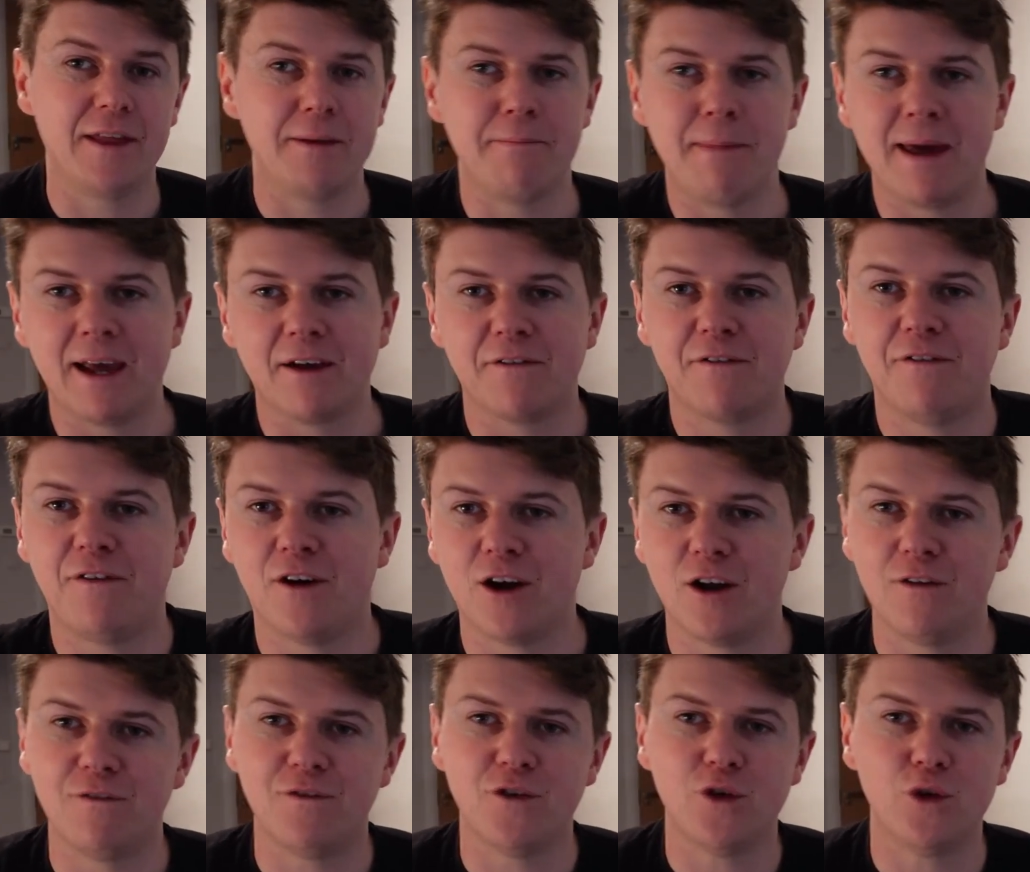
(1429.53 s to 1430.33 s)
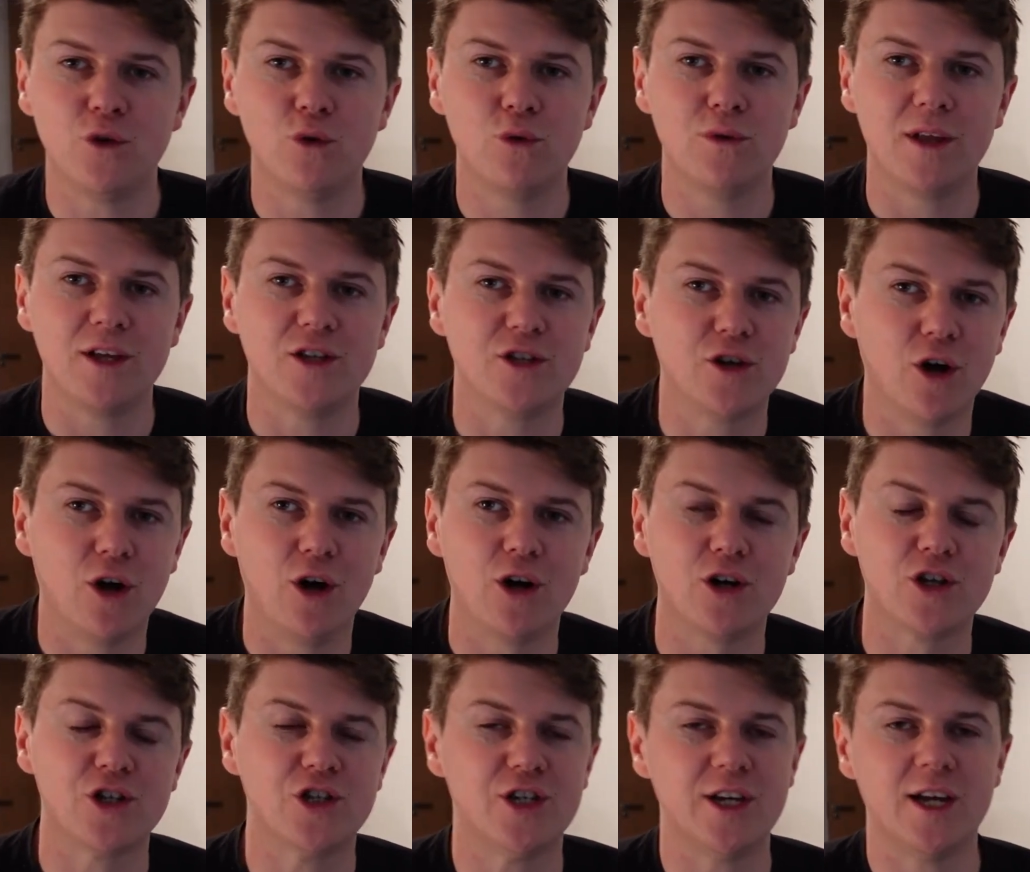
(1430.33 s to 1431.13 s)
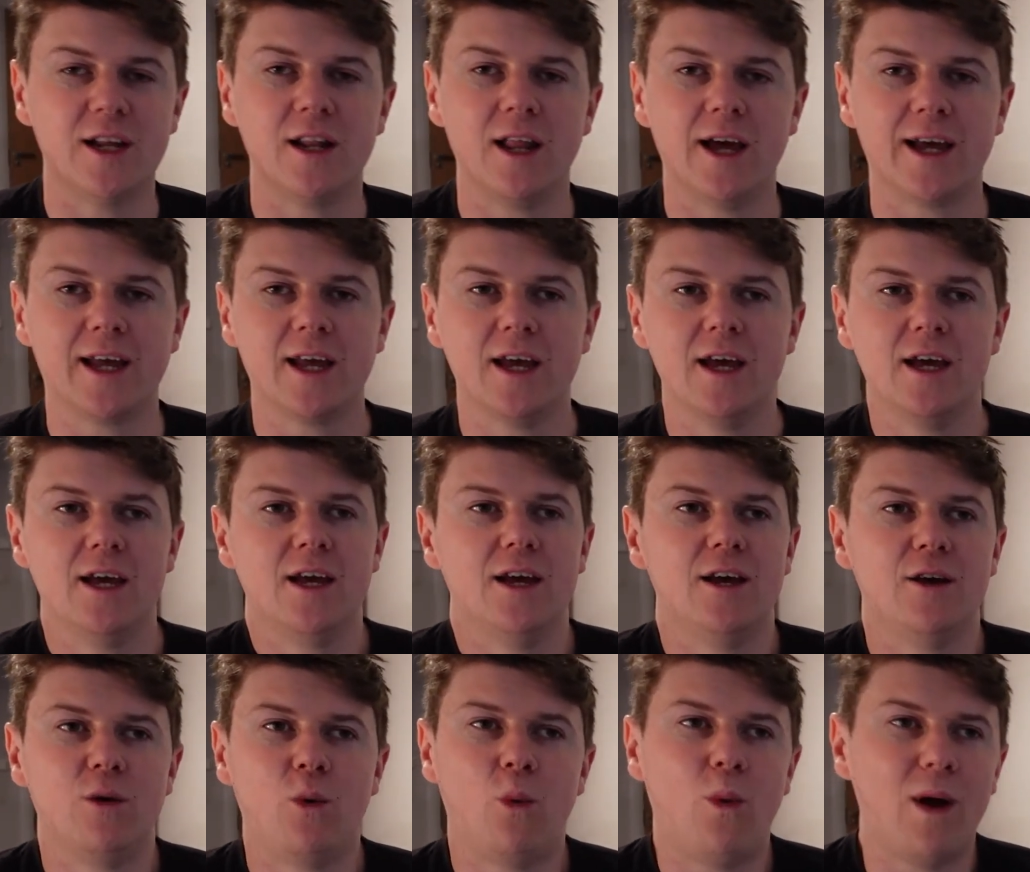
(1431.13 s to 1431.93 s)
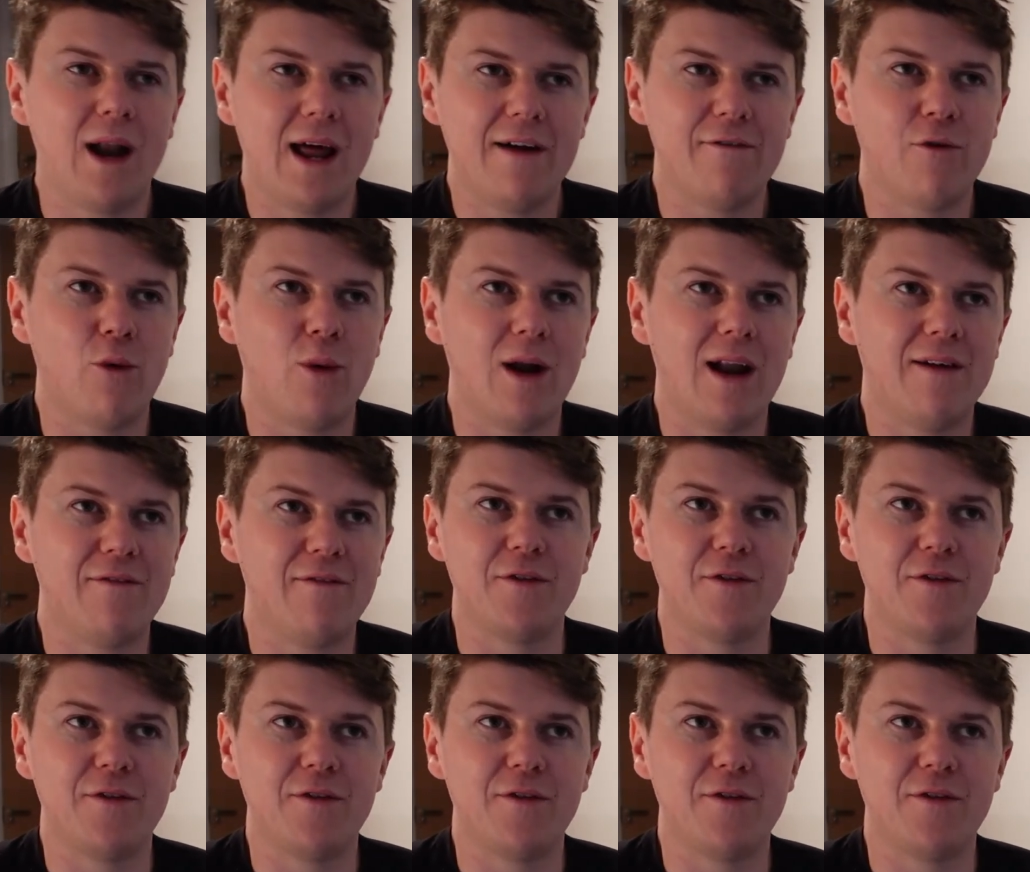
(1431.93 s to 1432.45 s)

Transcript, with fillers: They make fun of you. They talk shit. Like, whatever.